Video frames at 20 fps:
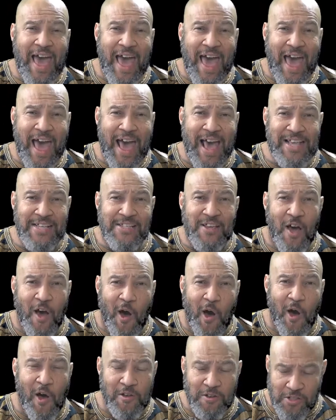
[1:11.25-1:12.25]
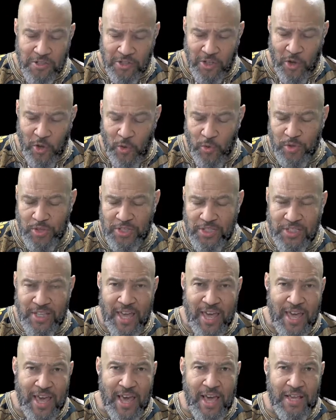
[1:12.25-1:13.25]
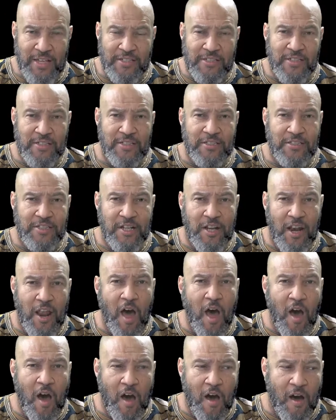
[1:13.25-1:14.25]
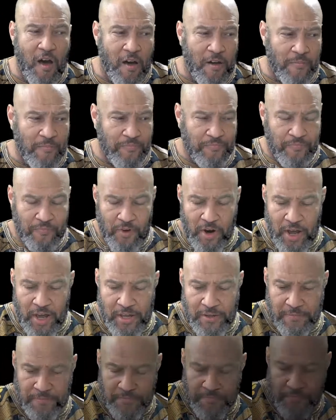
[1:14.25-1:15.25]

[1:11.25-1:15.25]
as also says the law, right?